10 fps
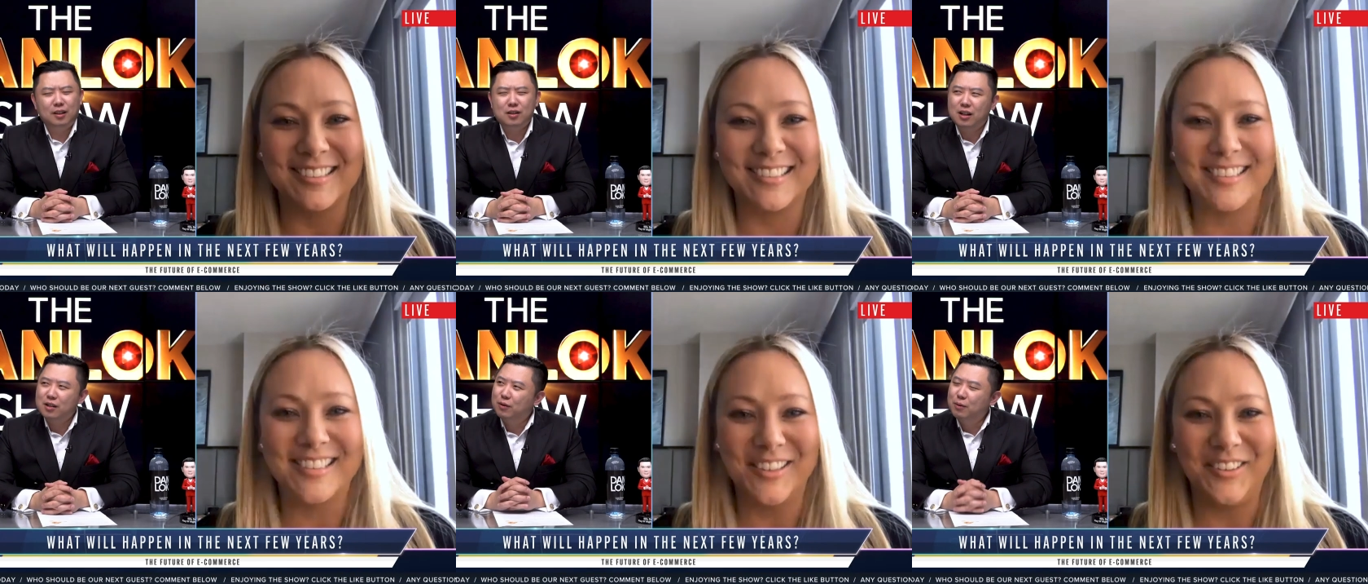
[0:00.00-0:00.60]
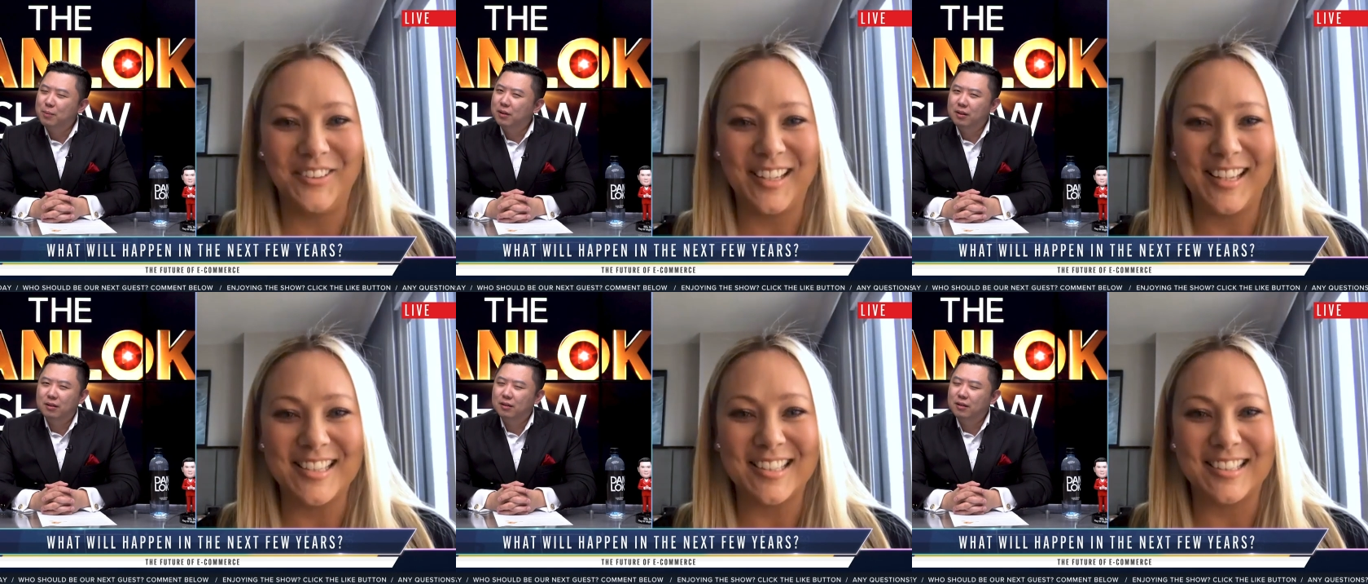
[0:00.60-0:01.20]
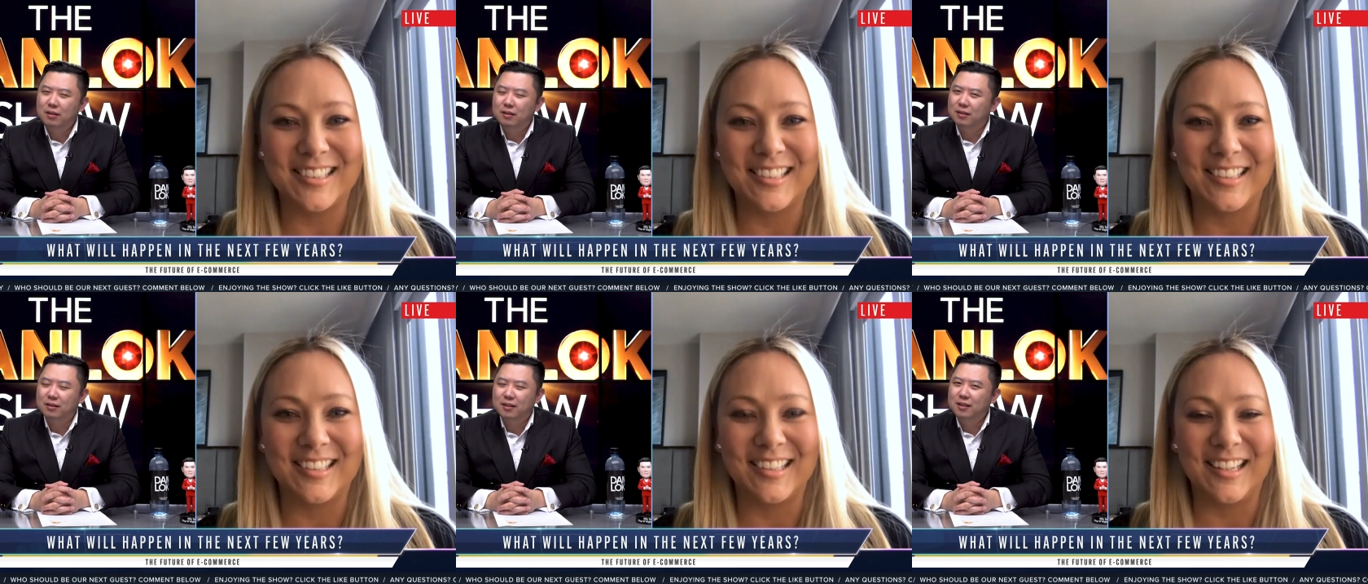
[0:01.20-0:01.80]
Speaker 1: Do
Speaker 2: you know who he is?
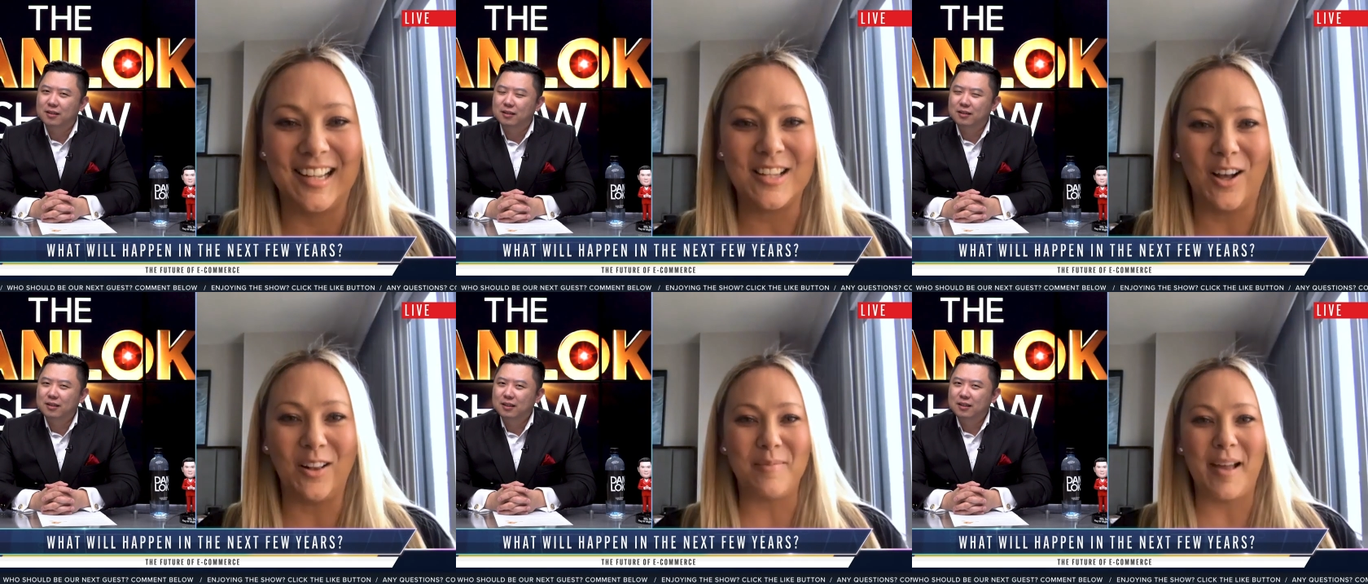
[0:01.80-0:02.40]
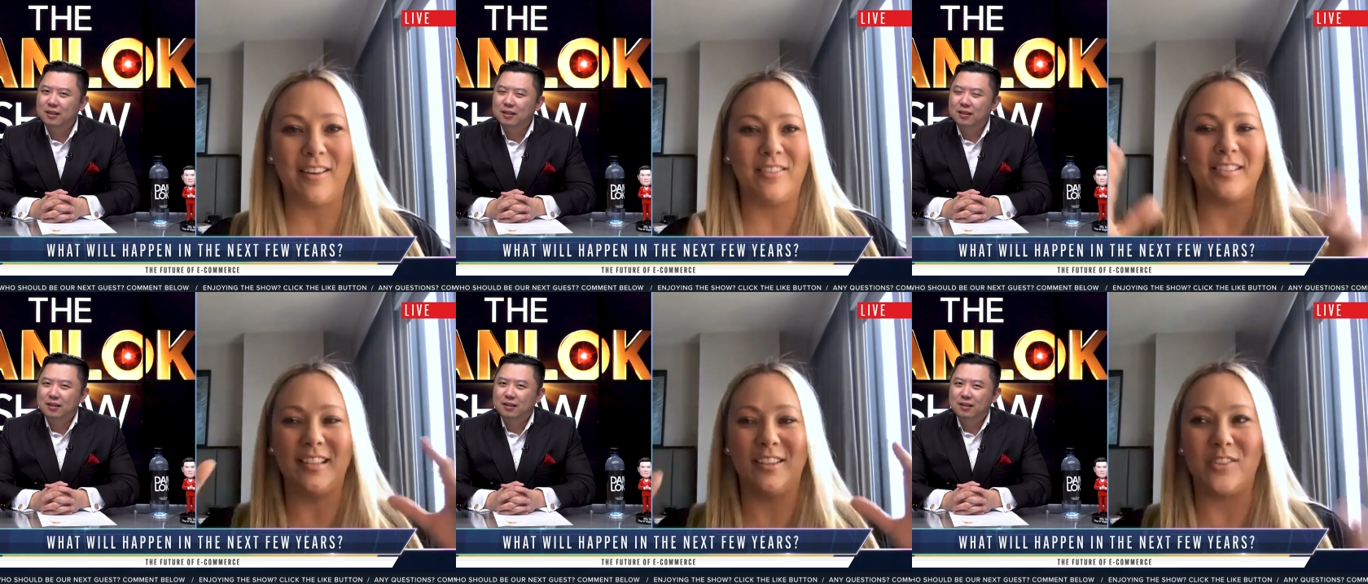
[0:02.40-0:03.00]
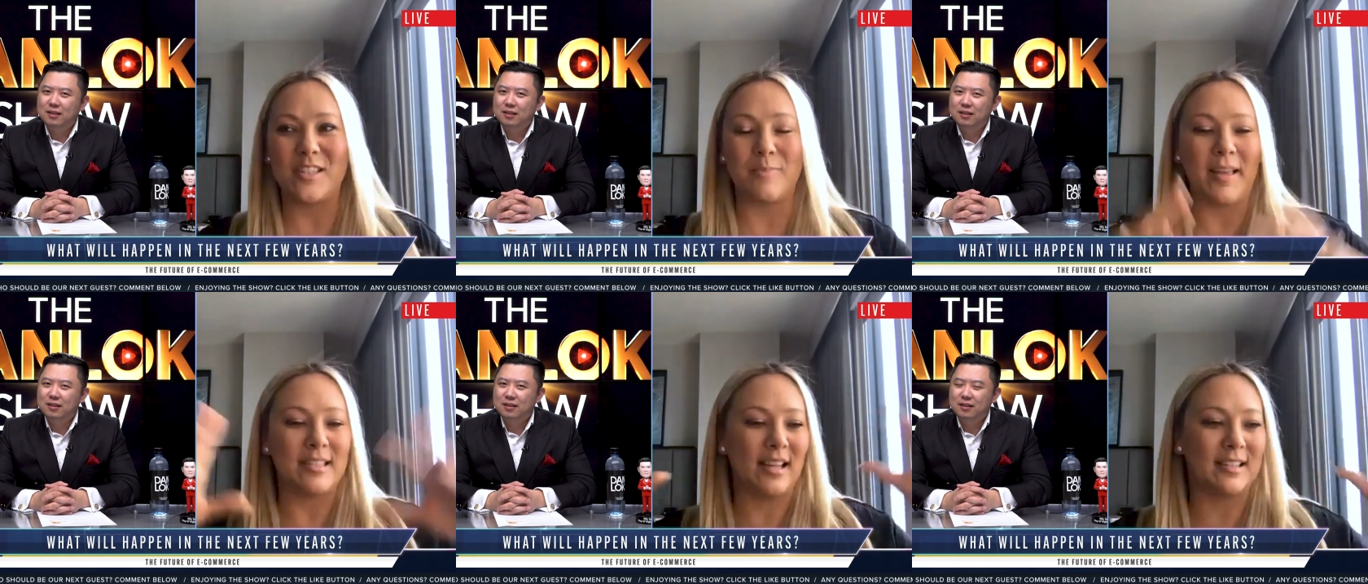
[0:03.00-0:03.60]
No.
Speaker 1: He's all about, you know, the
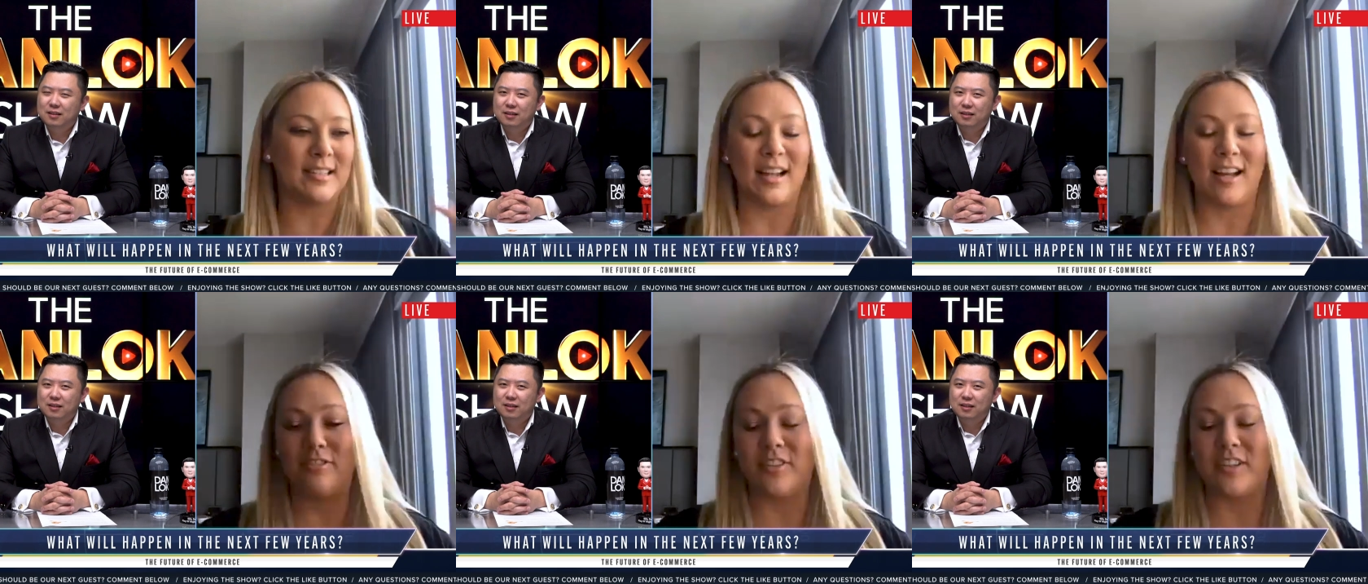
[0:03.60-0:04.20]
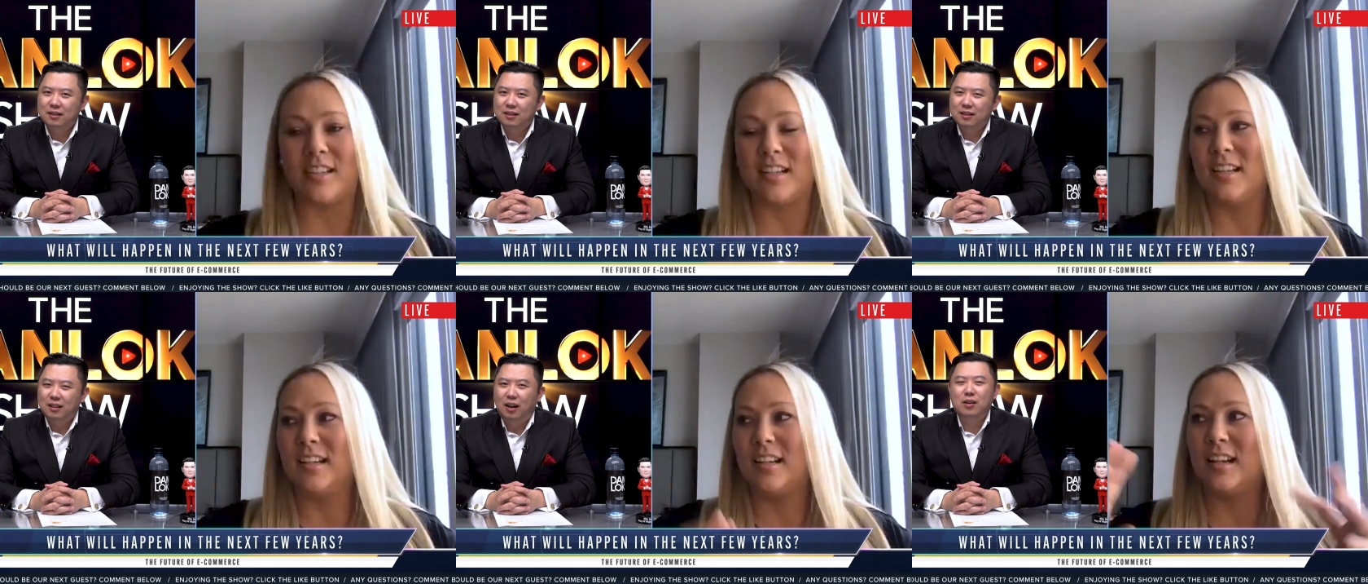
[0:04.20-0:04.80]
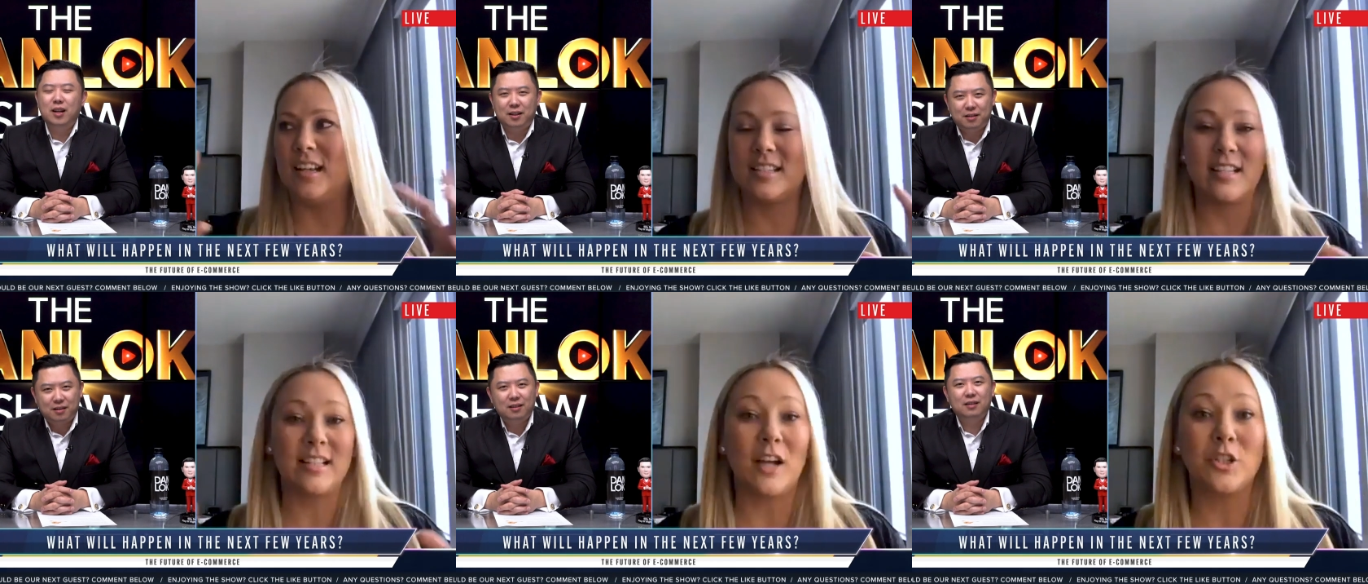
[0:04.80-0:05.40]
SpaceX stuff and he's, oh,
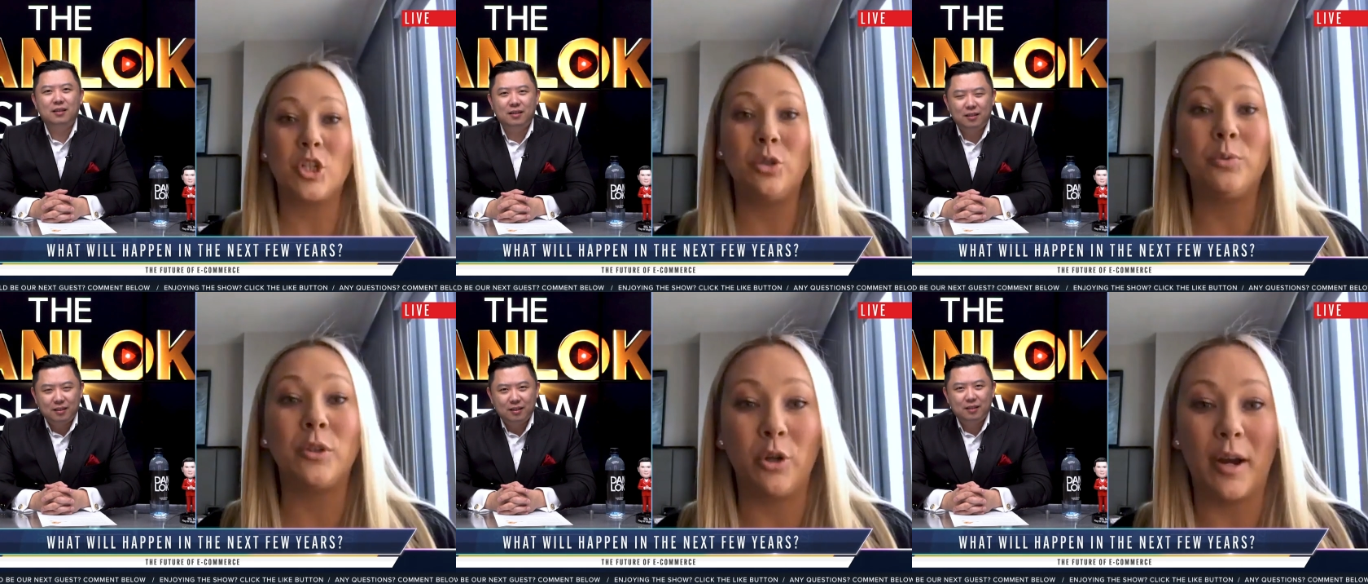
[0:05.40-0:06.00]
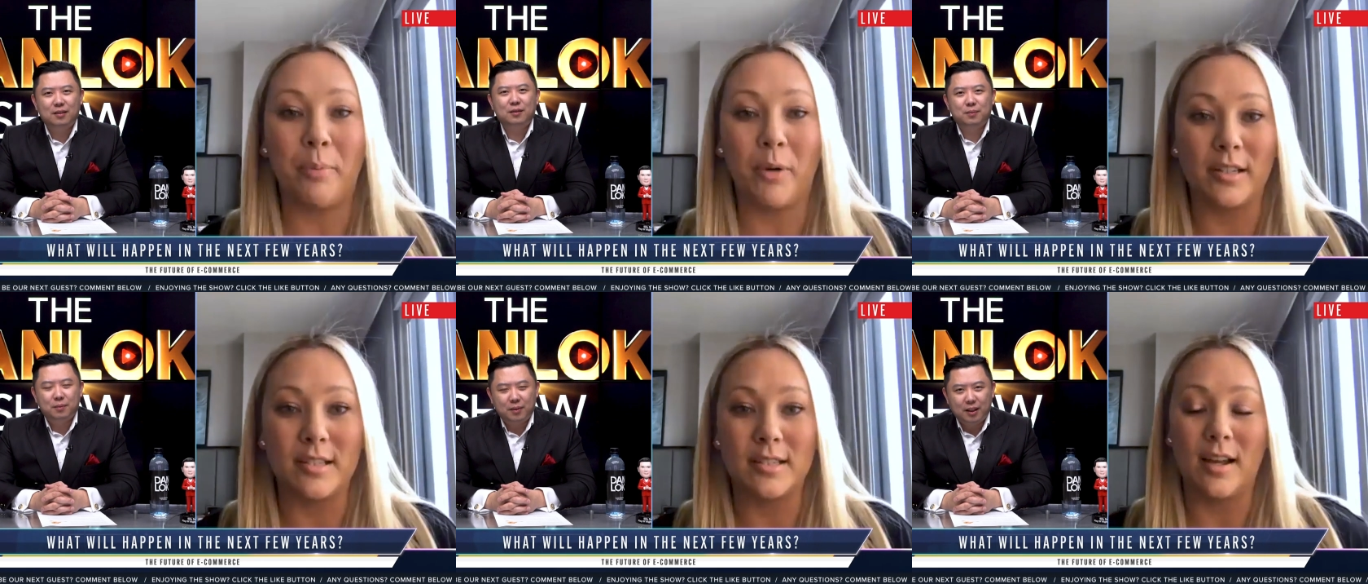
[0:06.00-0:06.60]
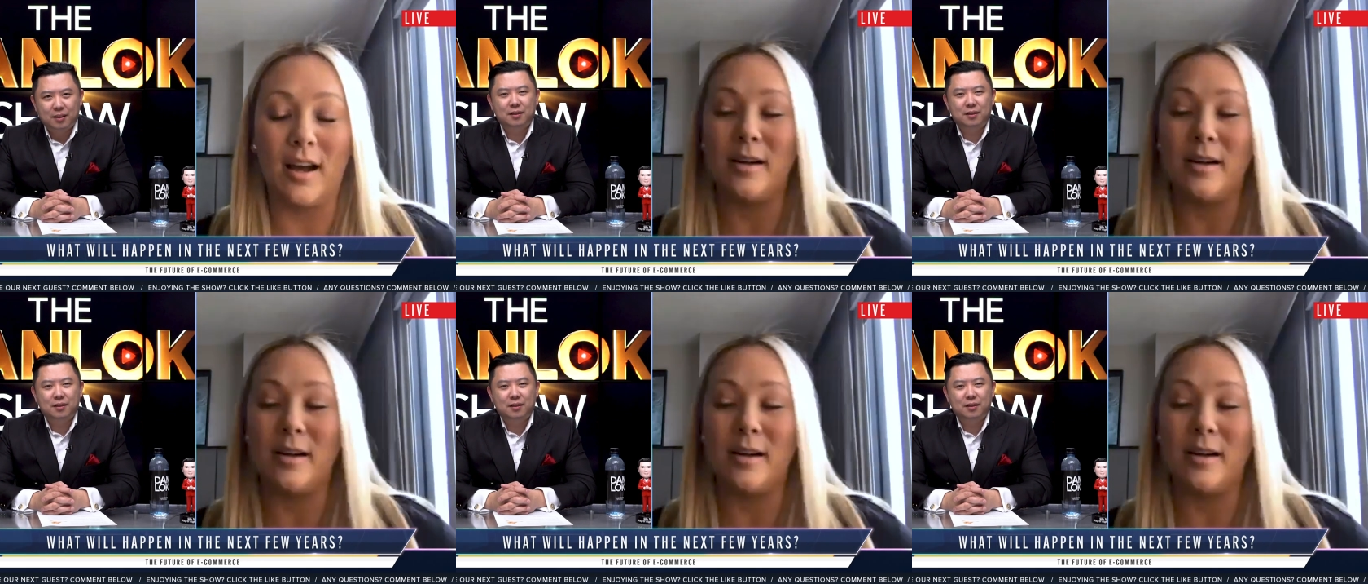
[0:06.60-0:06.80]
yes. he's got two really great books. Um,